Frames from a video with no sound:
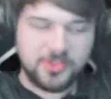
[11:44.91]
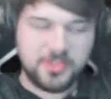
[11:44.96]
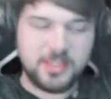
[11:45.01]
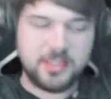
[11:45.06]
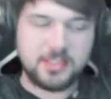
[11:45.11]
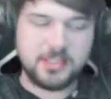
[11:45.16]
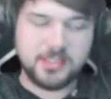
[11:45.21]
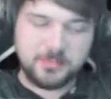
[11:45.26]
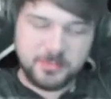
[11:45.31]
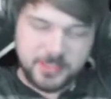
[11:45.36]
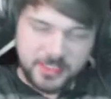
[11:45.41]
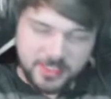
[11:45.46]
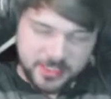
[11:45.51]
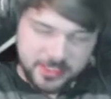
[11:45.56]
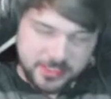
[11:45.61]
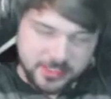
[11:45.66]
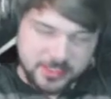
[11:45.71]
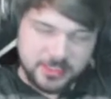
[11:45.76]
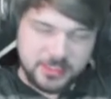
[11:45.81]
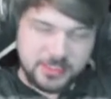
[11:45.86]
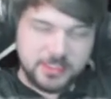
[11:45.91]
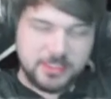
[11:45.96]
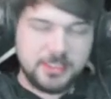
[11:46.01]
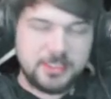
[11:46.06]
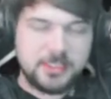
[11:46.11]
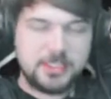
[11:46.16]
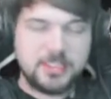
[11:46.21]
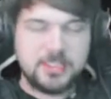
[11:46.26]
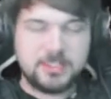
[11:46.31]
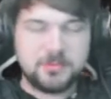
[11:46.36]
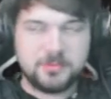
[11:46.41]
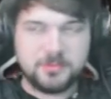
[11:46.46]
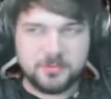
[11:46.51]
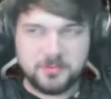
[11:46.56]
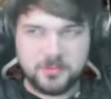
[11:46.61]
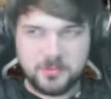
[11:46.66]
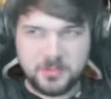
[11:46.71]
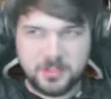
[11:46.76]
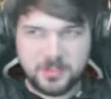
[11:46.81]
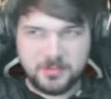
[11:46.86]
in the beta before
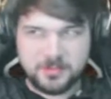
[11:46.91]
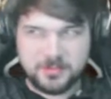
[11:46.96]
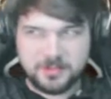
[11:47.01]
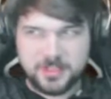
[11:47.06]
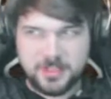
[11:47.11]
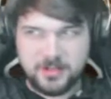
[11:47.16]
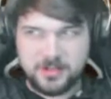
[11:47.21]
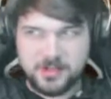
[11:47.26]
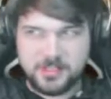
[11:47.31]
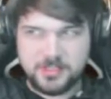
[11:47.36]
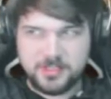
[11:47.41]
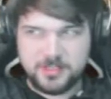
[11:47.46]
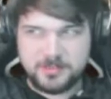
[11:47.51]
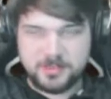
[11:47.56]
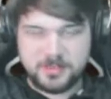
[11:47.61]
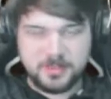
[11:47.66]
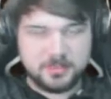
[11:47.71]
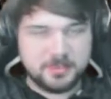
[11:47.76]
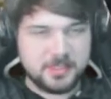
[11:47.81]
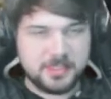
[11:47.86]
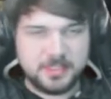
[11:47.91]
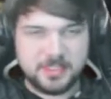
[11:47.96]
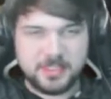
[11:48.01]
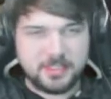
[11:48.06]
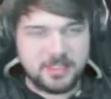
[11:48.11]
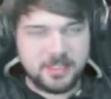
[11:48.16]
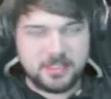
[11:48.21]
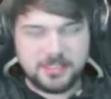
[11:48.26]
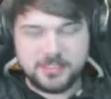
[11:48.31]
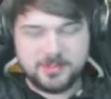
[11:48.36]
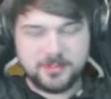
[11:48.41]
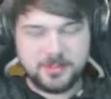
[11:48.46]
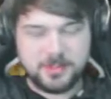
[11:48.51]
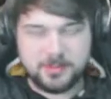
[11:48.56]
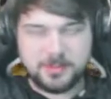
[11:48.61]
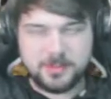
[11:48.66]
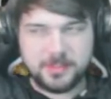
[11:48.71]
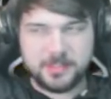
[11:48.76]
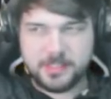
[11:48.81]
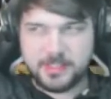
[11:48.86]
it goes down. I just want to play
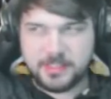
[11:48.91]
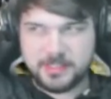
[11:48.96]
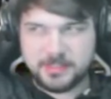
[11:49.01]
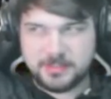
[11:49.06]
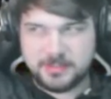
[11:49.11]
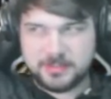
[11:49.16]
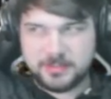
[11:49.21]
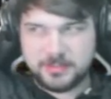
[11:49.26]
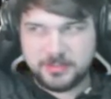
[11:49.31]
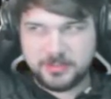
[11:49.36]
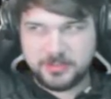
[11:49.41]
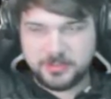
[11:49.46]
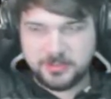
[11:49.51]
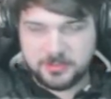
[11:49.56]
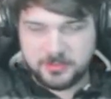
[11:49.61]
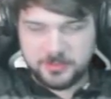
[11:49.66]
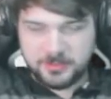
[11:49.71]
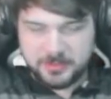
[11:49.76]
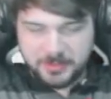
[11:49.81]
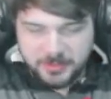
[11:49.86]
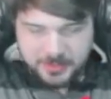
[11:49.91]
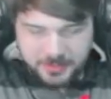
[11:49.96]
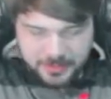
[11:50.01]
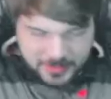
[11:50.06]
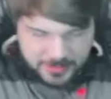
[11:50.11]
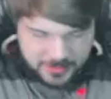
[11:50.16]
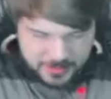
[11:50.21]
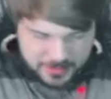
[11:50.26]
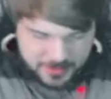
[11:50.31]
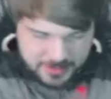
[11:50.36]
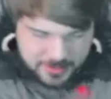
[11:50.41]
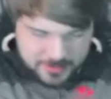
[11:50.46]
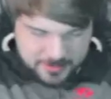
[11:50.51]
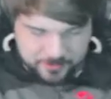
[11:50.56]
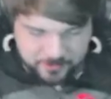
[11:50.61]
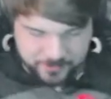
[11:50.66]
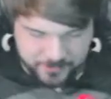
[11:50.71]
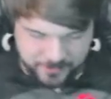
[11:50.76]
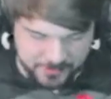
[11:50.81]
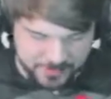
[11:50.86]
it. So
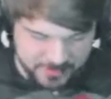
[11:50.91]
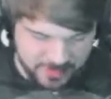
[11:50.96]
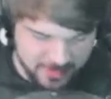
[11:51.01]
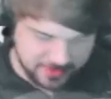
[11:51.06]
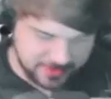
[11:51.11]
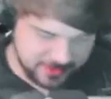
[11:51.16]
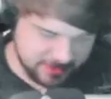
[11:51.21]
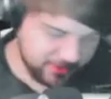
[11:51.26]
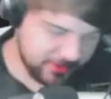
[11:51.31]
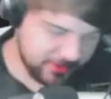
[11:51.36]
that's someone